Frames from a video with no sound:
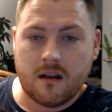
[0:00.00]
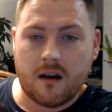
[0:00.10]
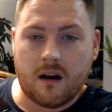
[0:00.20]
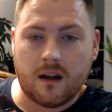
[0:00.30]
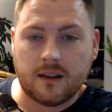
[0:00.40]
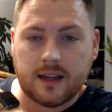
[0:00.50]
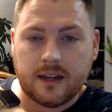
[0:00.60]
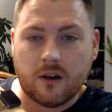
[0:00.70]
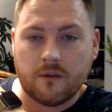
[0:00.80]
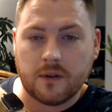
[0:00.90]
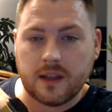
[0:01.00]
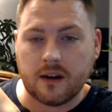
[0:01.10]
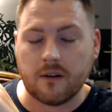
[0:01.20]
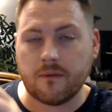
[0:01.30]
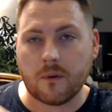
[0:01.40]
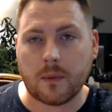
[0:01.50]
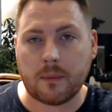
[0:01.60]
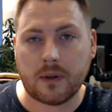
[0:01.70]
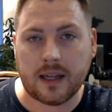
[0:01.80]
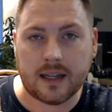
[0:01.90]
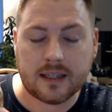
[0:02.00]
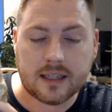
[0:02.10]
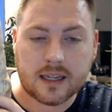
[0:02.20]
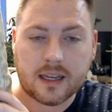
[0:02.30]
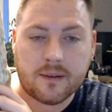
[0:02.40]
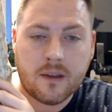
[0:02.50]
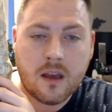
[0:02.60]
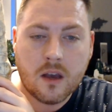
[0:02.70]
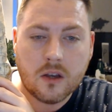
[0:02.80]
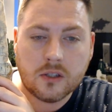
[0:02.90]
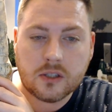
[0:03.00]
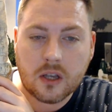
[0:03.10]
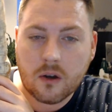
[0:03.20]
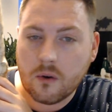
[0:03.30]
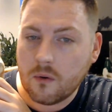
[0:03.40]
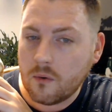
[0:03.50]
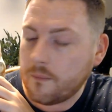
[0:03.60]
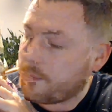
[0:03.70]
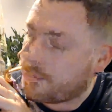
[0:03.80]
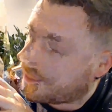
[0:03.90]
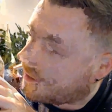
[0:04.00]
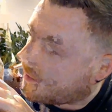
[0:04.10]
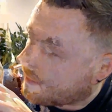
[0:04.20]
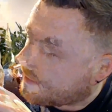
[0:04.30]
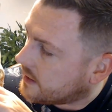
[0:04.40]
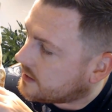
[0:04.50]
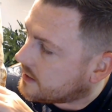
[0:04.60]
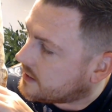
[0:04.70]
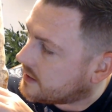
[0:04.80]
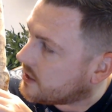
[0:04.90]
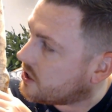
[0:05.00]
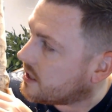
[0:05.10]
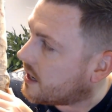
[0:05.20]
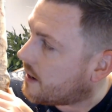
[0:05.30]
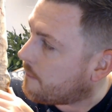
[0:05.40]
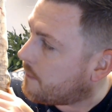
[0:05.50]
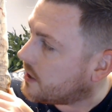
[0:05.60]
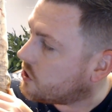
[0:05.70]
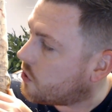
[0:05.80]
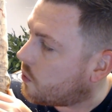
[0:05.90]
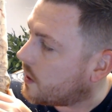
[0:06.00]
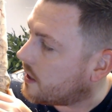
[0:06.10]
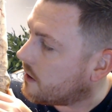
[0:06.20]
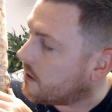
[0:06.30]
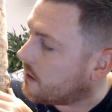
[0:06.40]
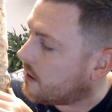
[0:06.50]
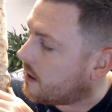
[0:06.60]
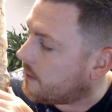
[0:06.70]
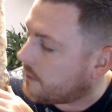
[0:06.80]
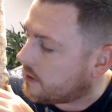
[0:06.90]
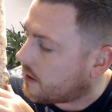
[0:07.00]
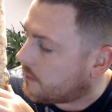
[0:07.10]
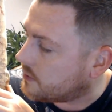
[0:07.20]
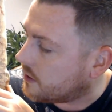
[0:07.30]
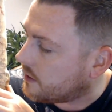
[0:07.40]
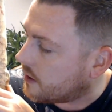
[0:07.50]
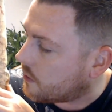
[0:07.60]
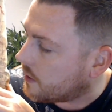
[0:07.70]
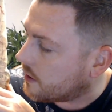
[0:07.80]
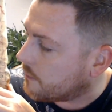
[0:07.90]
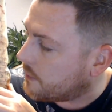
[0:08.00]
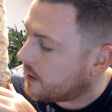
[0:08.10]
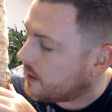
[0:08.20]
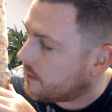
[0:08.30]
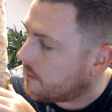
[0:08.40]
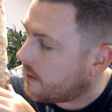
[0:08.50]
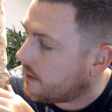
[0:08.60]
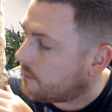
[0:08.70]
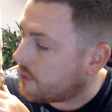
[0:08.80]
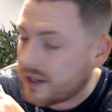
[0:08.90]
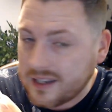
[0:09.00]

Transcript: light over there for my plant today. So this is stitching up much quicker. But pretty